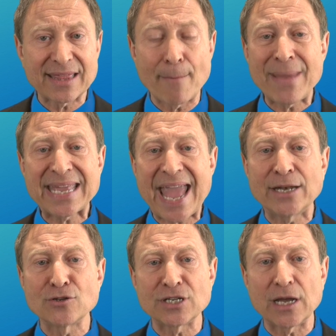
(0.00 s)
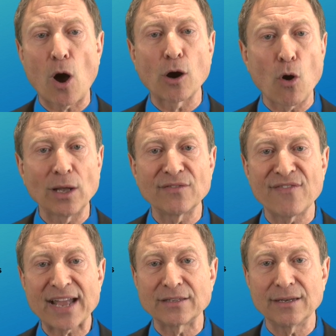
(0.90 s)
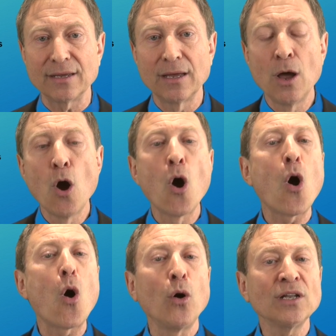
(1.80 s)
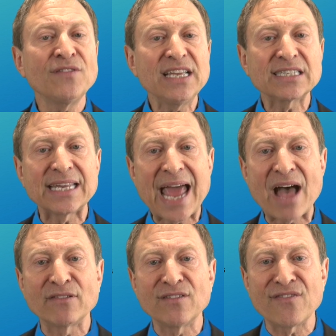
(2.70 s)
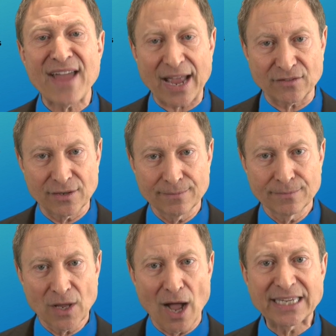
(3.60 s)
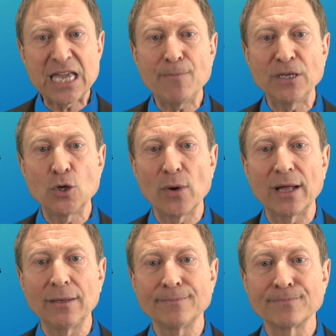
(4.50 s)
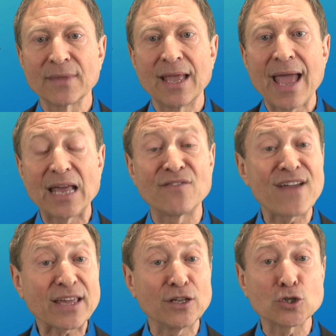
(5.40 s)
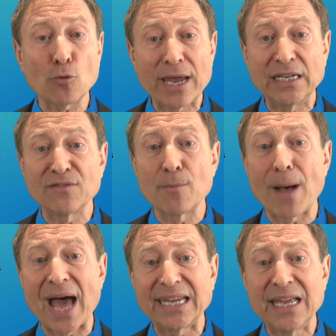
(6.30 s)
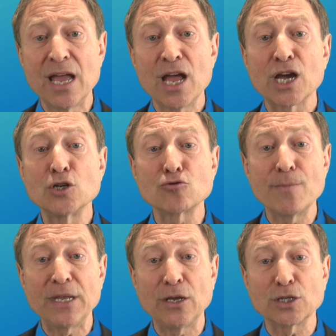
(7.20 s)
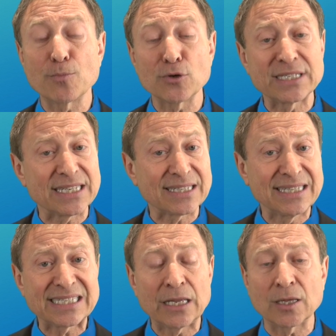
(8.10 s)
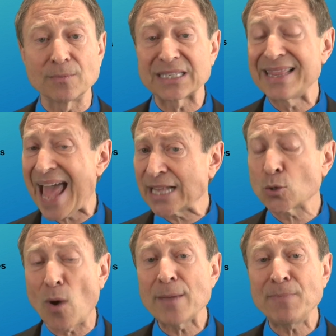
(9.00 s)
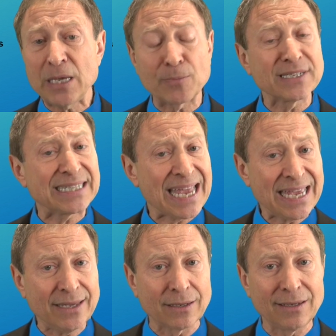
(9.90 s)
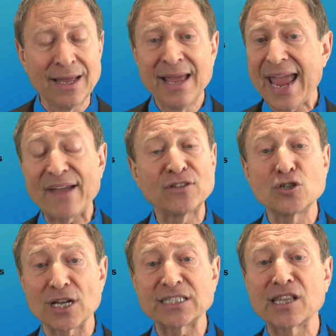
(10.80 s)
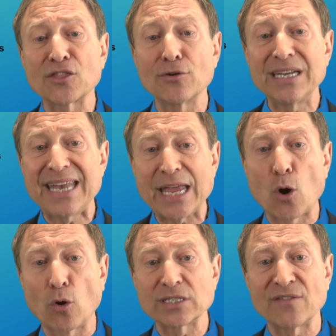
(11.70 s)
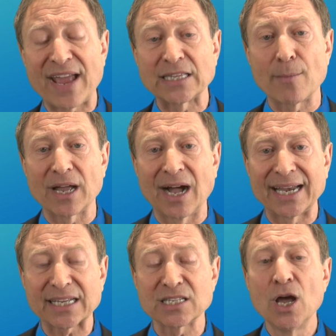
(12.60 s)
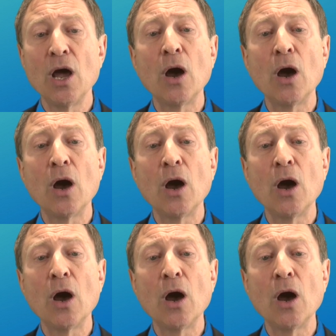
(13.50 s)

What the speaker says: that make energy, are all affected. All of these can have an effect on keeping you ill and affect the terrain of the body, contributing to persistent symptoms. And that's why people stay ill after just a 30-day course of antibiotics.